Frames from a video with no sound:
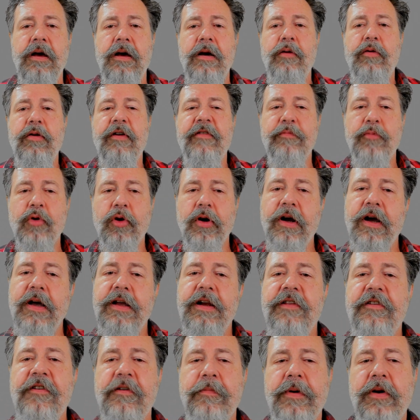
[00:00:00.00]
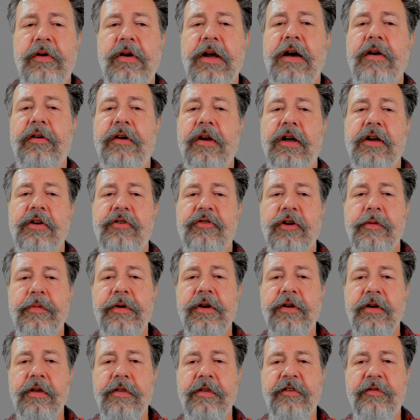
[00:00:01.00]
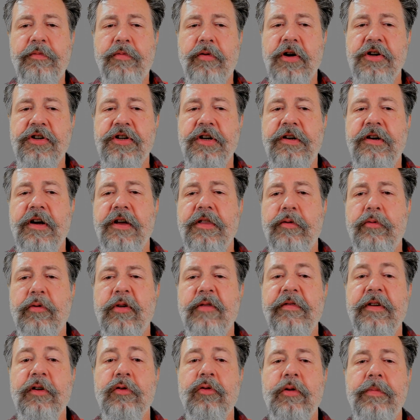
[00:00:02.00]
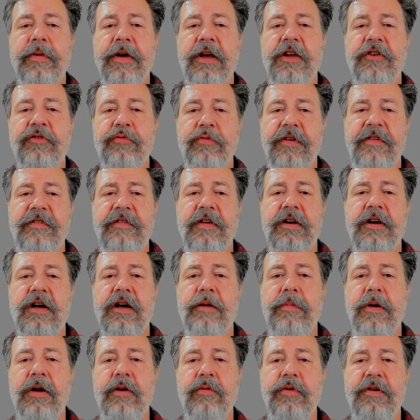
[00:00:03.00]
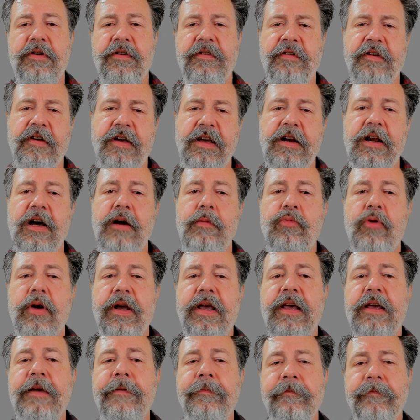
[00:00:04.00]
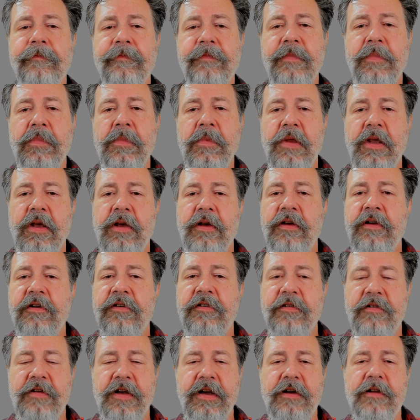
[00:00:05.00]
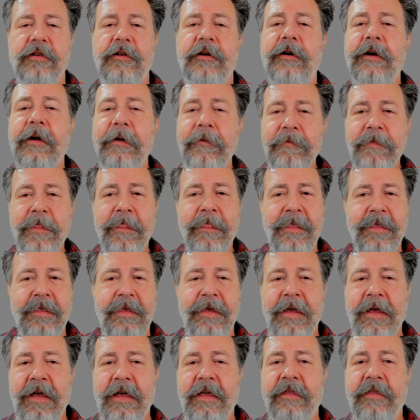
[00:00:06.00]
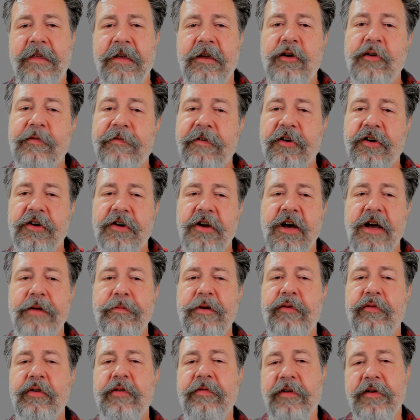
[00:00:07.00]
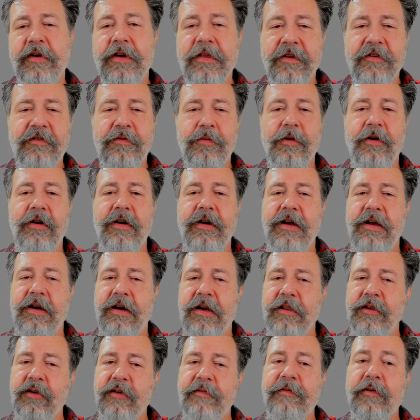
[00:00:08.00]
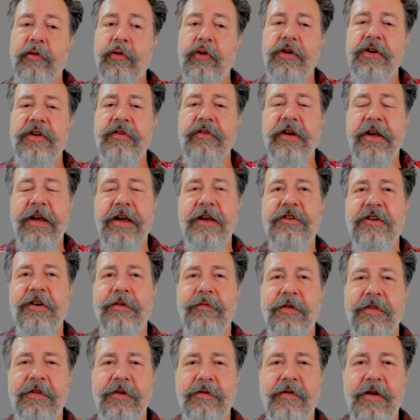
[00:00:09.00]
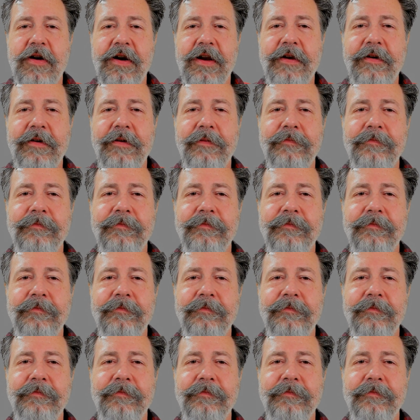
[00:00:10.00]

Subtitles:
We have more guidance about how to contribute to this project on the reviewer page we set up, which is a GitHub wiki. So take a look. Thank you for your time in reviewing this work, and I look forward to engaging with you on it.